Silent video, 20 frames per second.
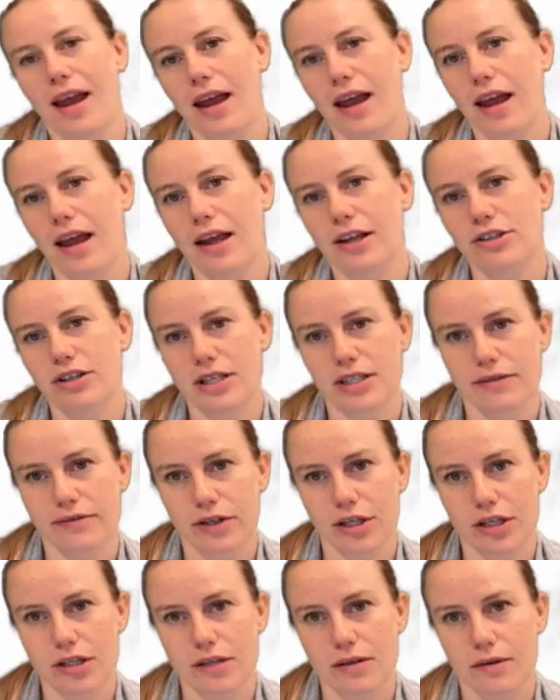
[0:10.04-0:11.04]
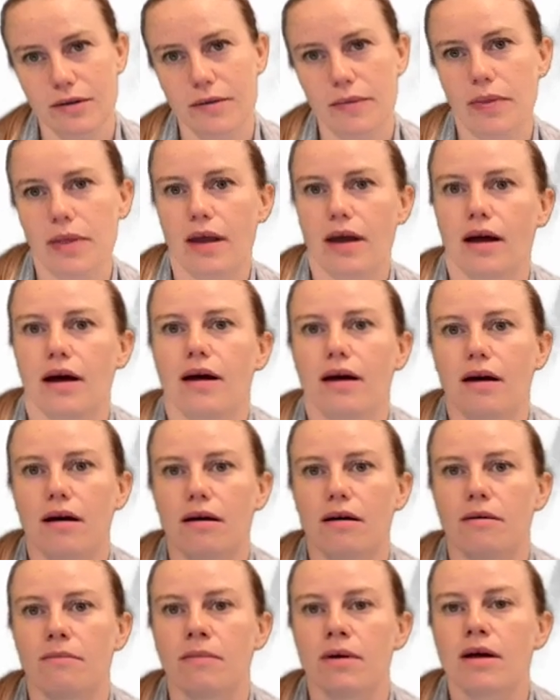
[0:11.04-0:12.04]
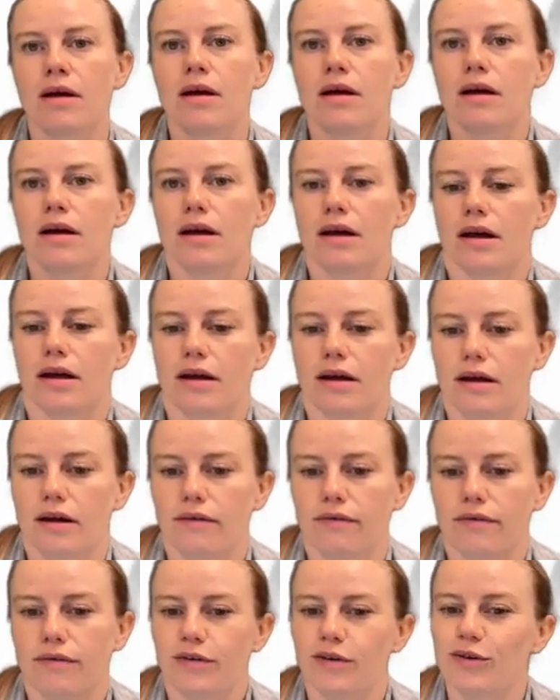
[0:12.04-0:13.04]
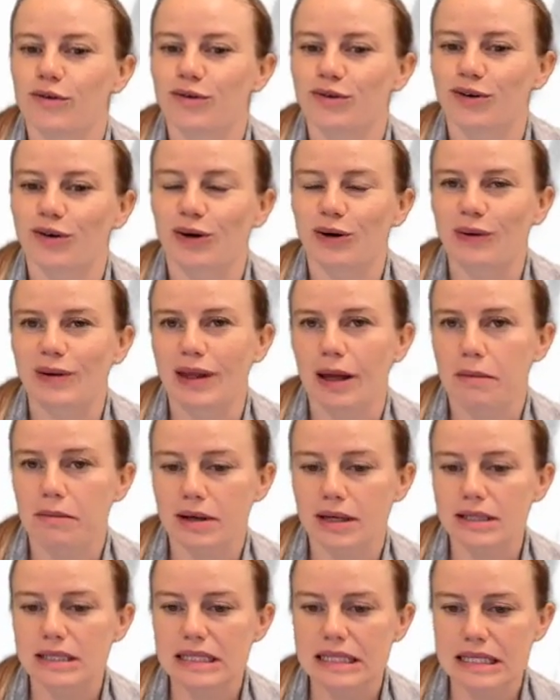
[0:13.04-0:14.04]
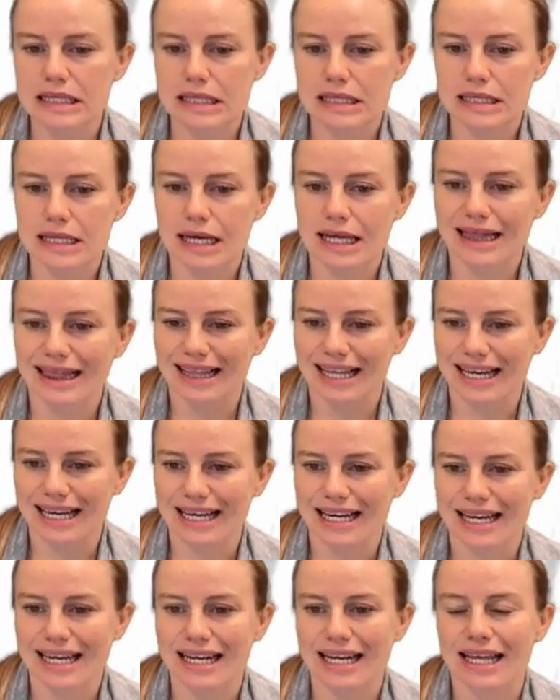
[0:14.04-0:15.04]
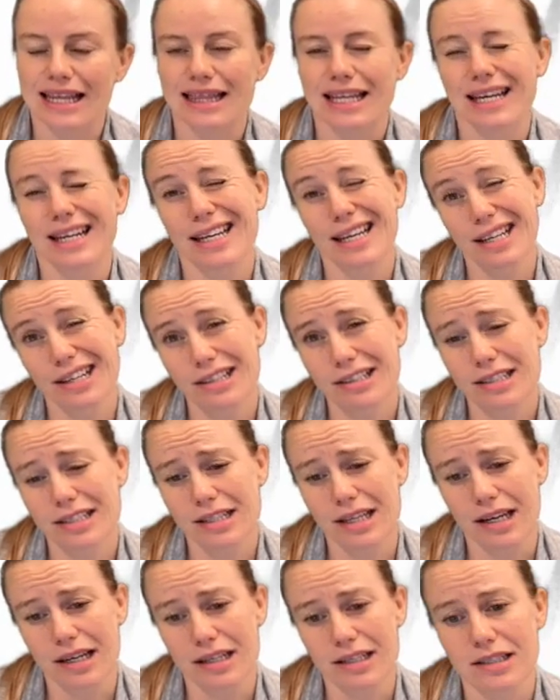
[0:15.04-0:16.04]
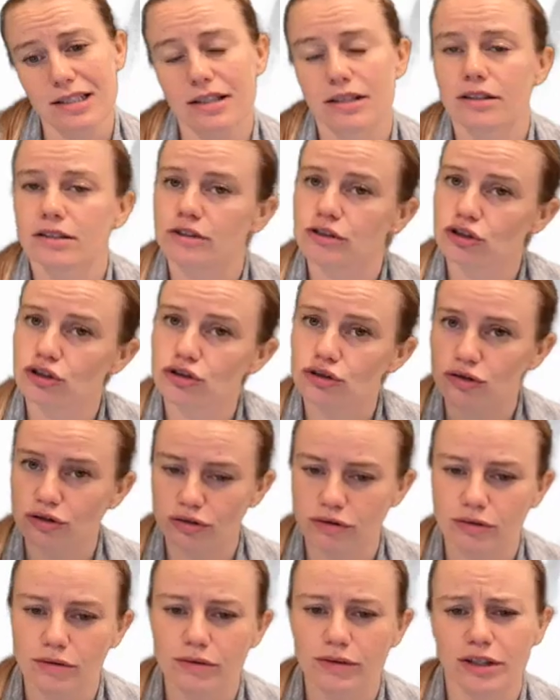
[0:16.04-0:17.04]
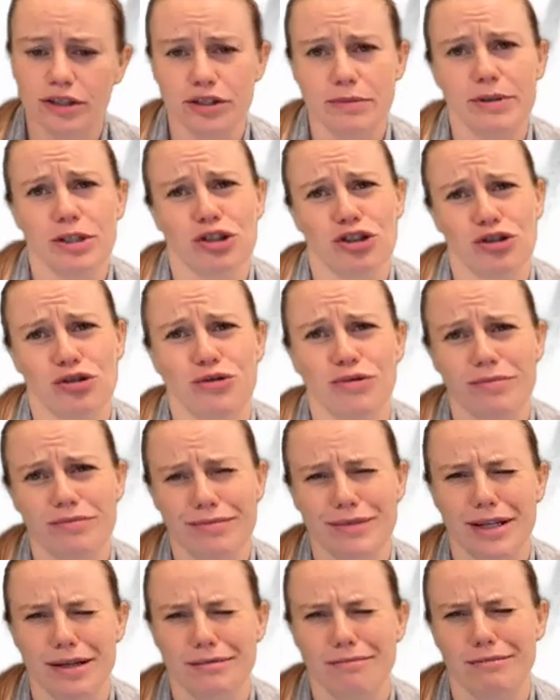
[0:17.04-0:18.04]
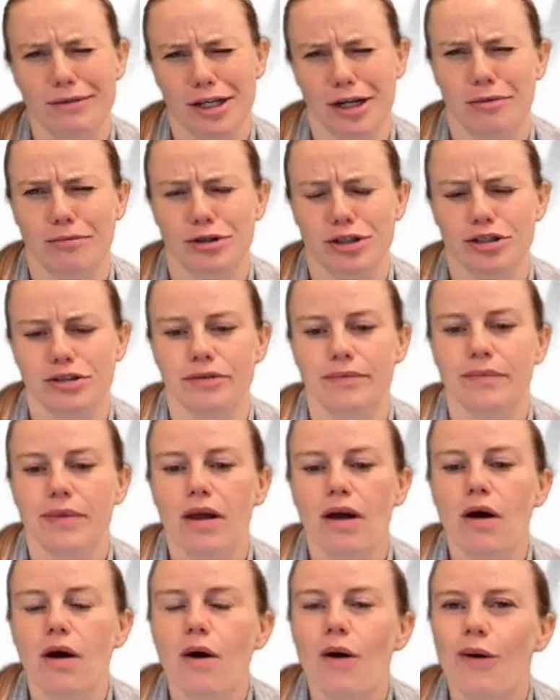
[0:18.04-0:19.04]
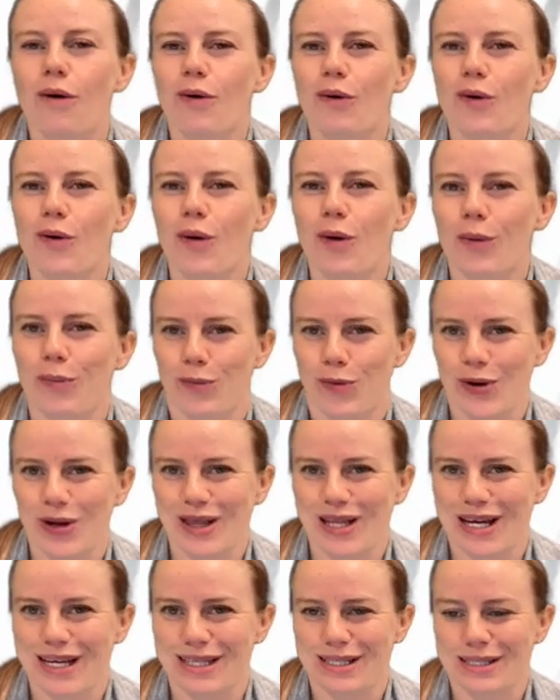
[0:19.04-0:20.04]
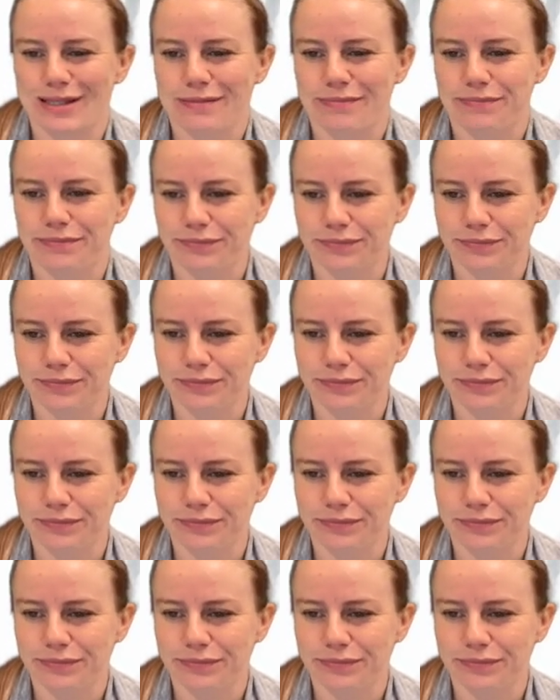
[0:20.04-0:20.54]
A transversal, if you don't know what that means, is a line that intersects two, that should be two, like the number two, or more lines.